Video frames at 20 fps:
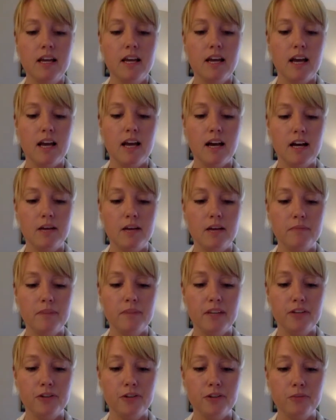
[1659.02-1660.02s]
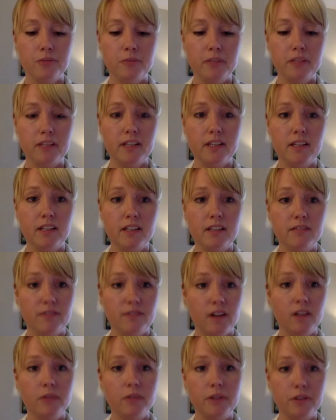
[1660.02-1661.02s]
And you're being and
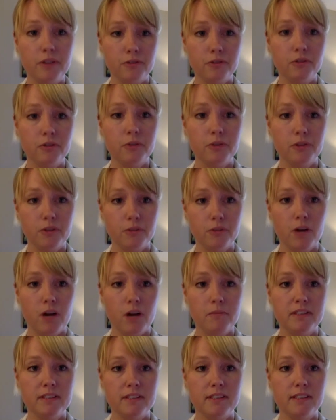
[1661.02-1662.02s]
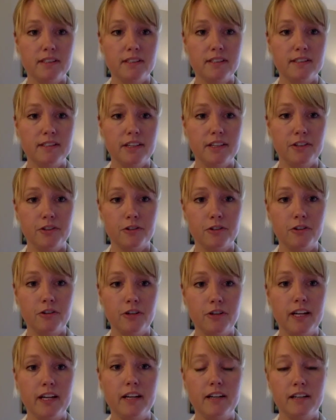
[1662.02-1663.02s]
following through with your promises, and you're
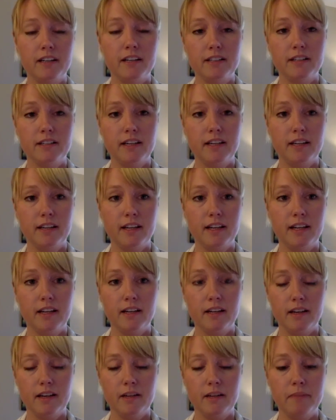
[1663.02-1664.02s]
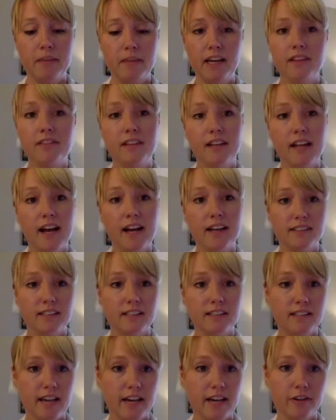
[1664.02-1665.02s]
creating a man that has
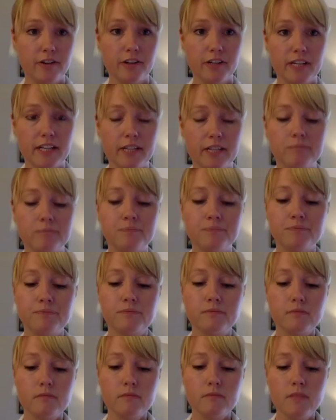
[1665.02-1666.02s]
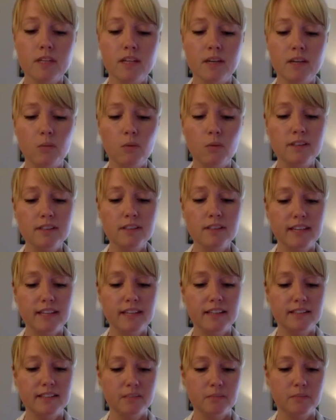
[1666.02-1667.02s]
integrity. And once that
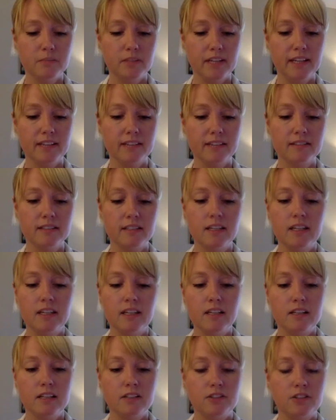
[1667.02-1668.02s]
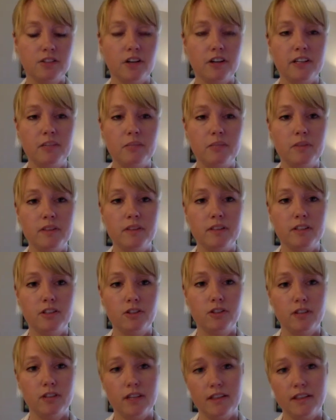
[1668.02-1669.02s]
is in place, starting with
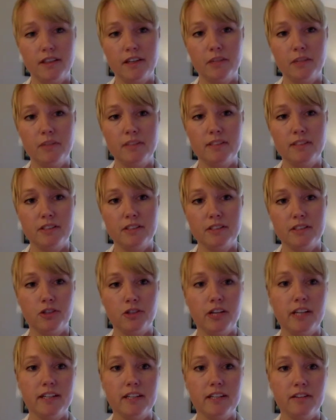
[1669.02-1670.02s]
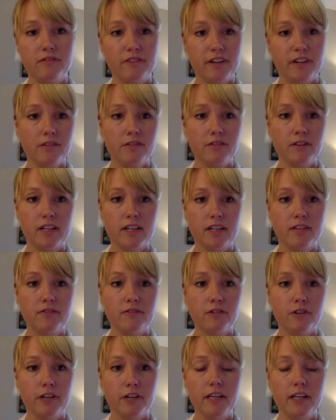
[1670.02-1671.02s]
a therapist that's trained in the FAIR
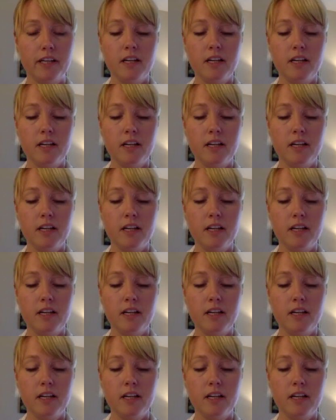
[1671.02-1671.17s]
recovery